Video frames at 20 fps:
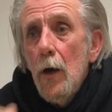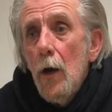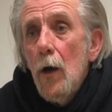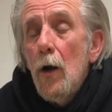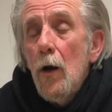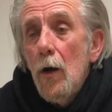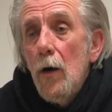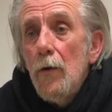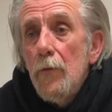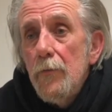
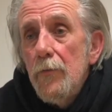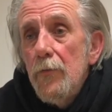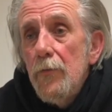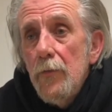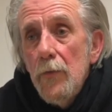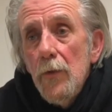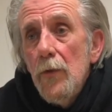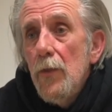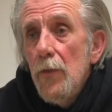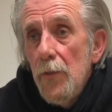of
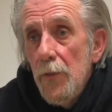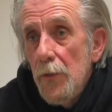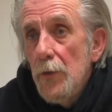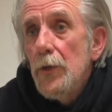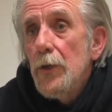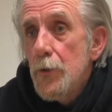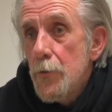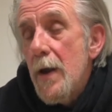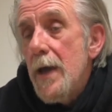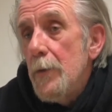the
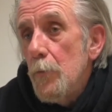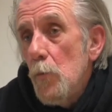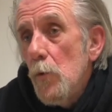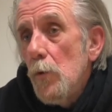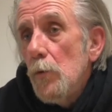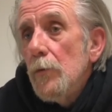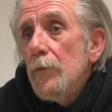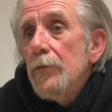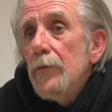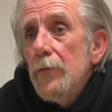grey
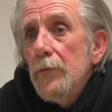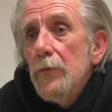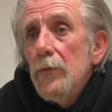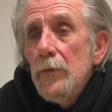wolf,